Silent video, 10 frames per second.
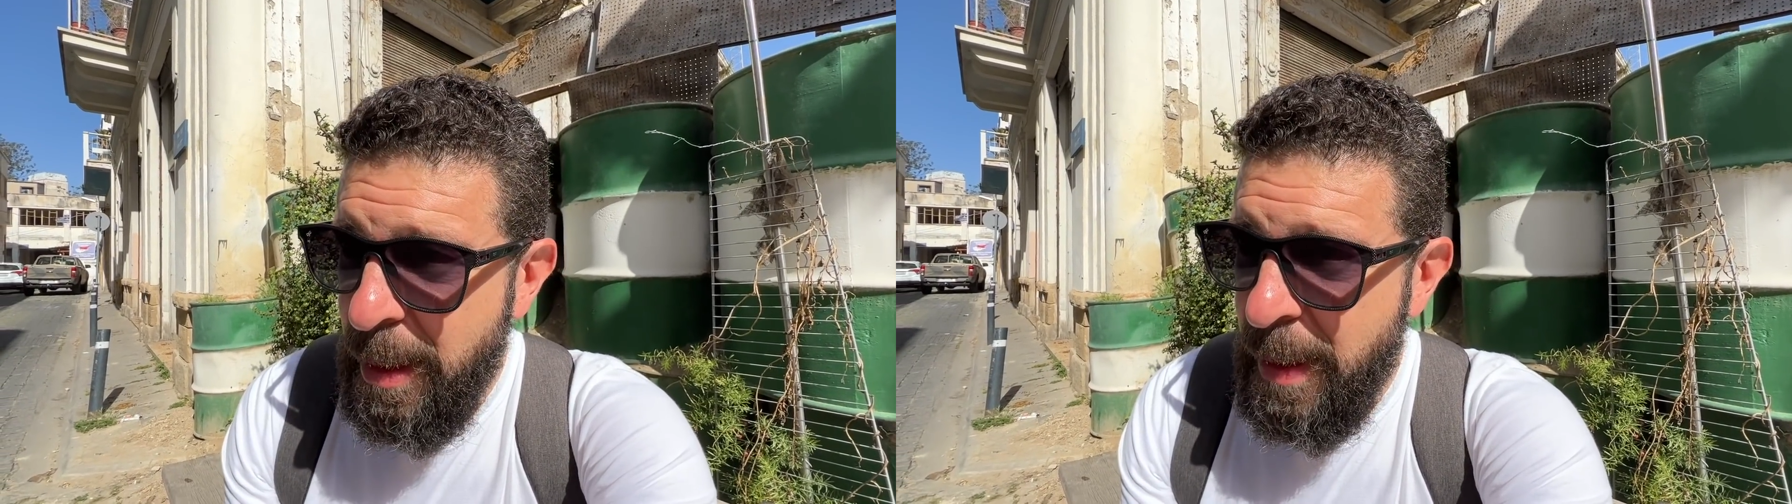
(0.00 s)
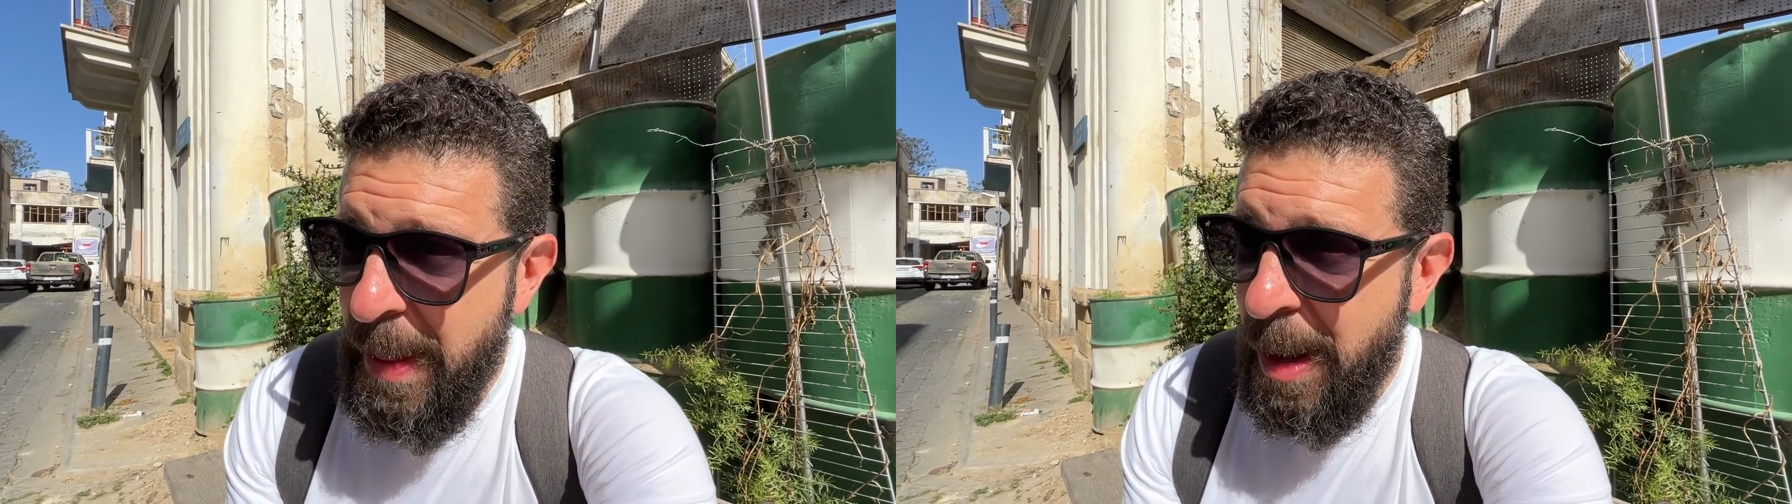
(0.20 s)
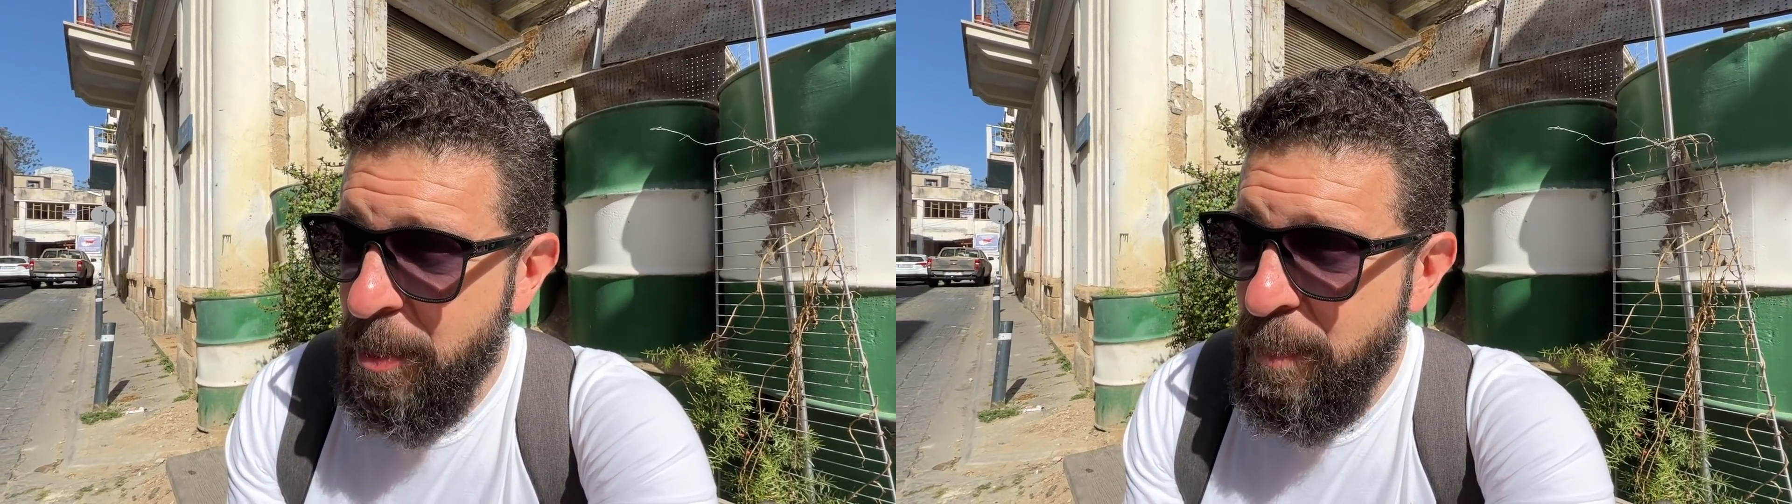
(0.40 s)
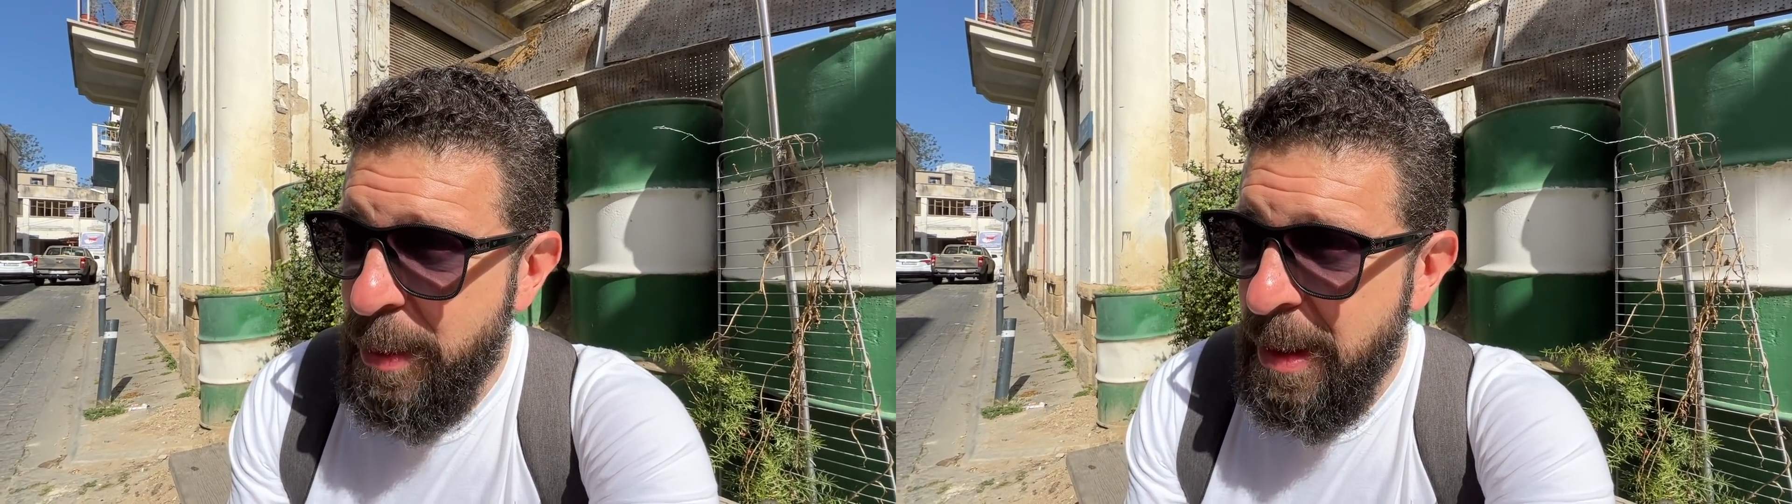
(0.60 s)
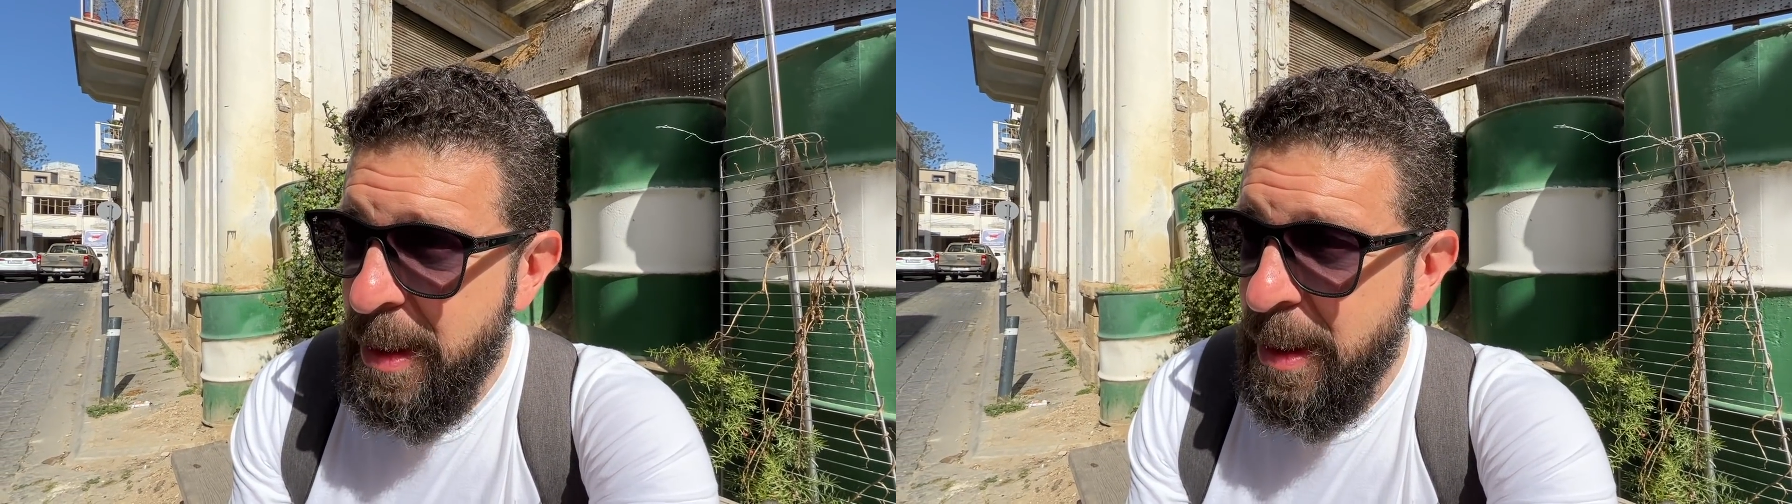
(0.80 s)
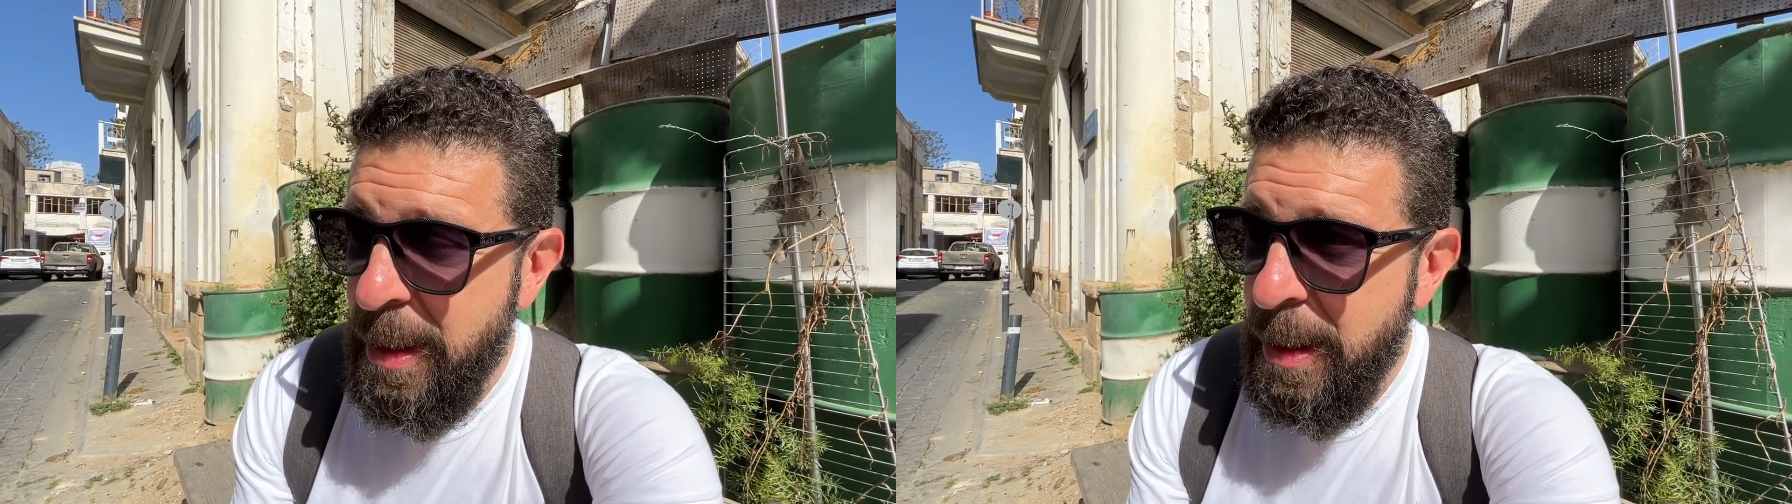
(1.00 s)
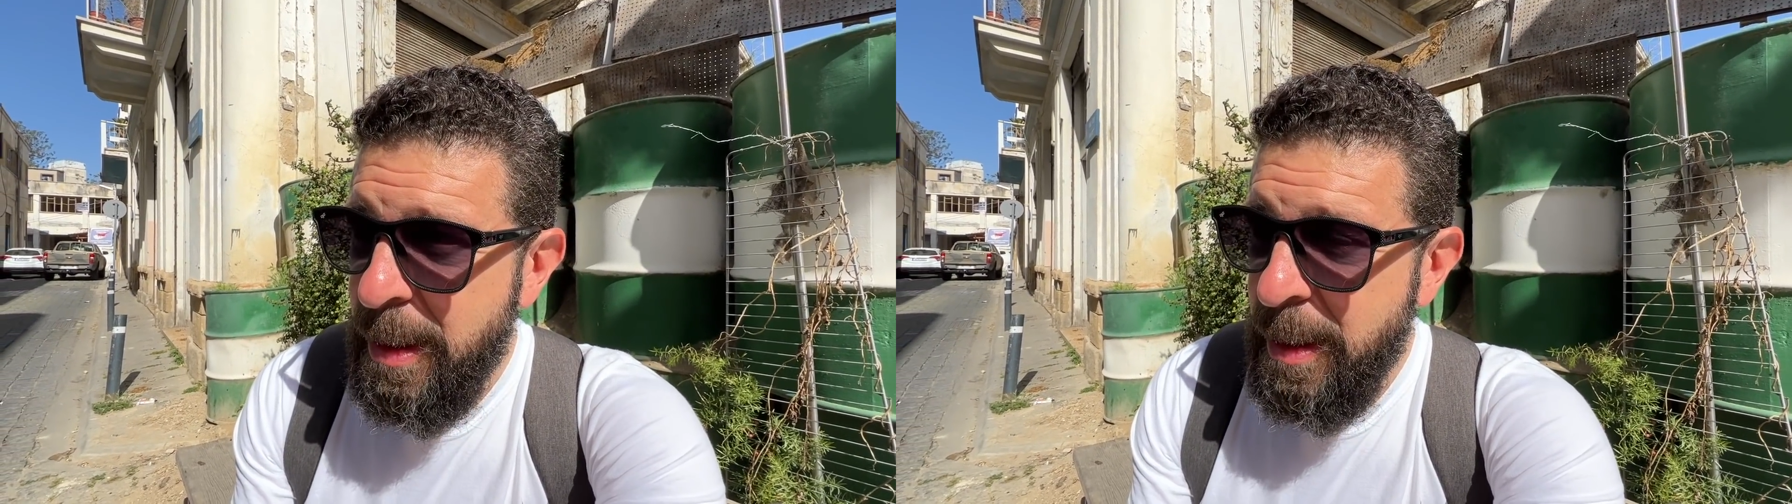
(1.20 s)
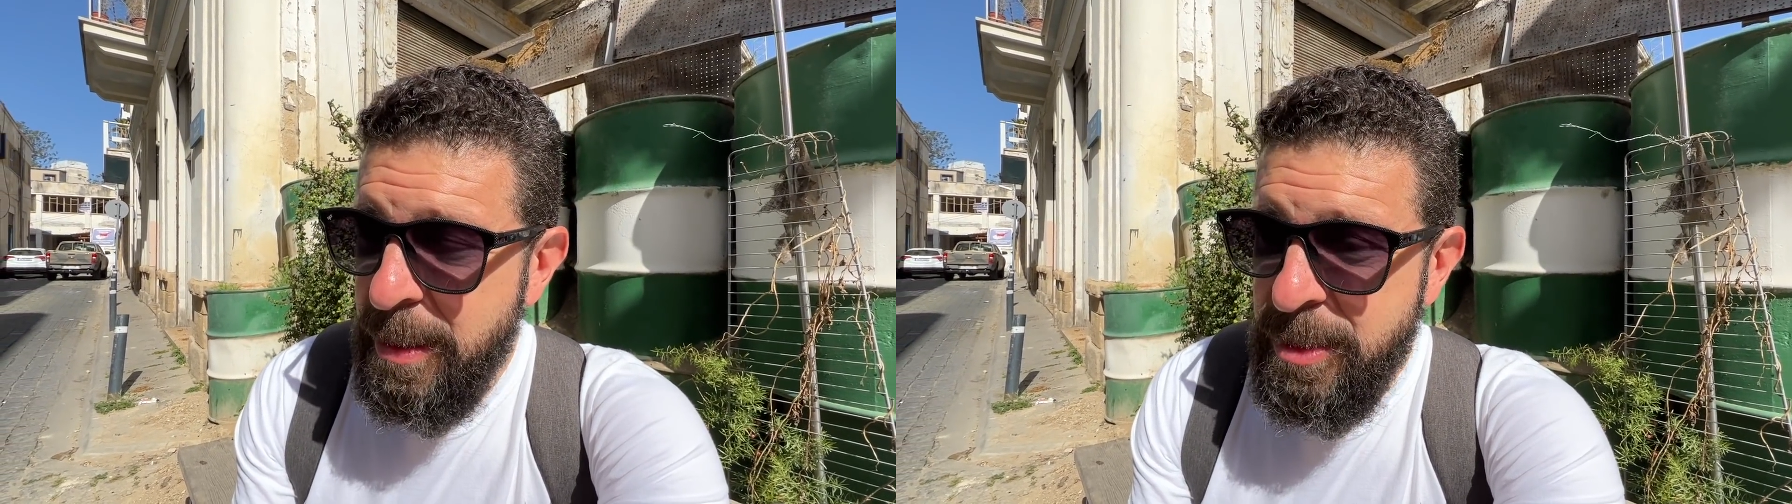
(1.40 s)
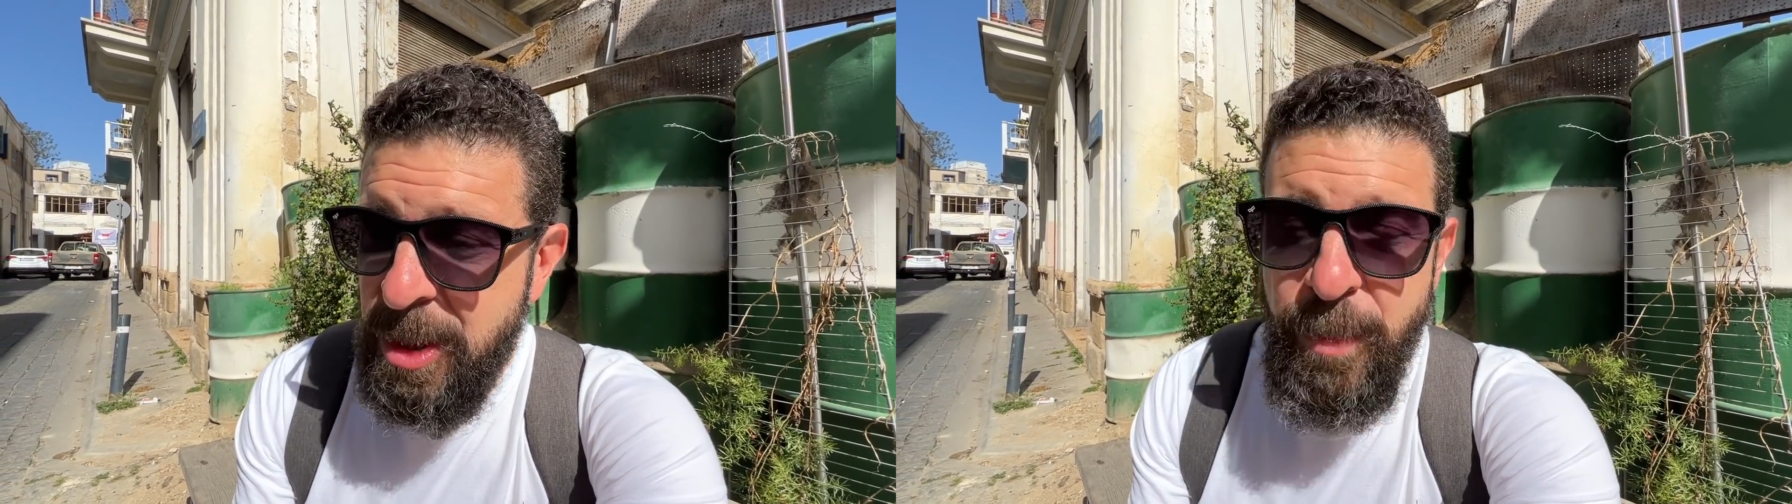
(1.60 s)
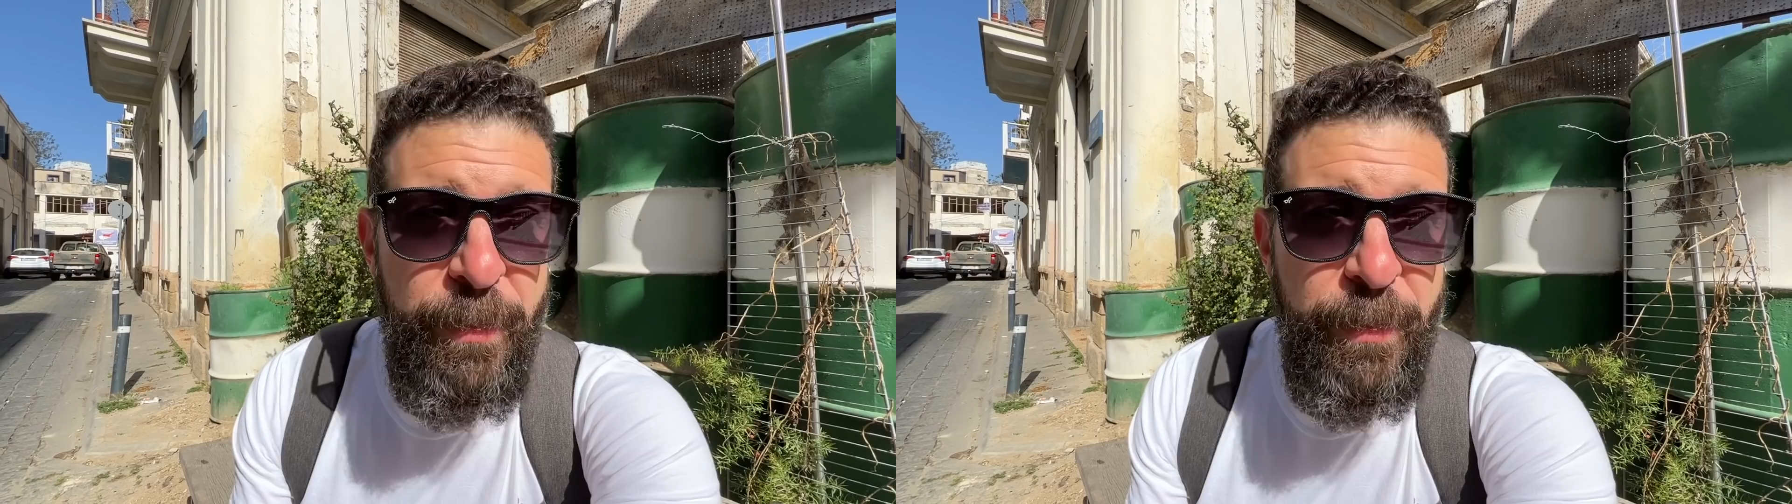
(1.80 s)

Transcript: And that would be some